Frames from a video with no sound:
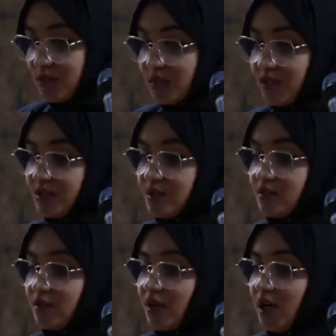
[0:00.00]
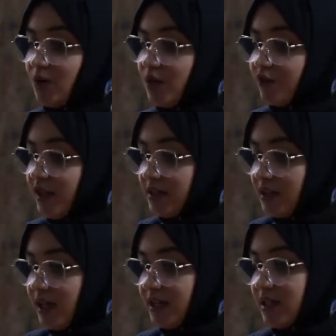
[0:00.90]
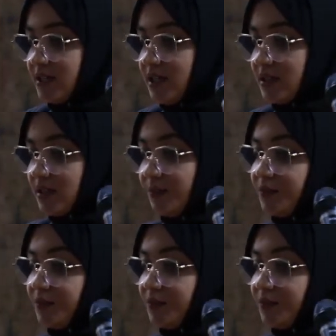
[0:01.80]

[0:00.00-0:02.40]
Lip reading: studies in our final analysis.